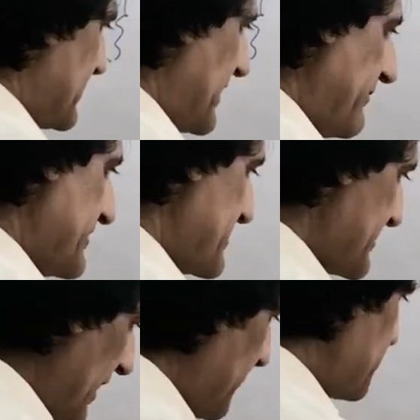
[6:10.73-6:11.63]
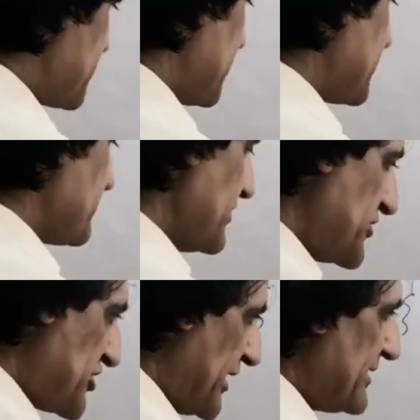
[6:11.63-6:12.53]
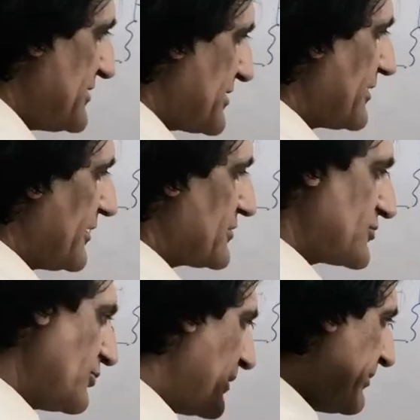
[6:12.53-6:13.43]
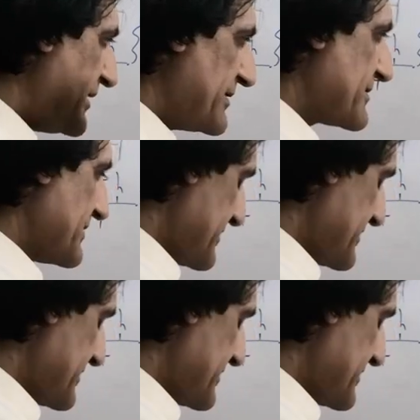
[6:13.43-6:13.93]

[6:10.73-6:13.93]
law, which is opposite to the change. So we will discuss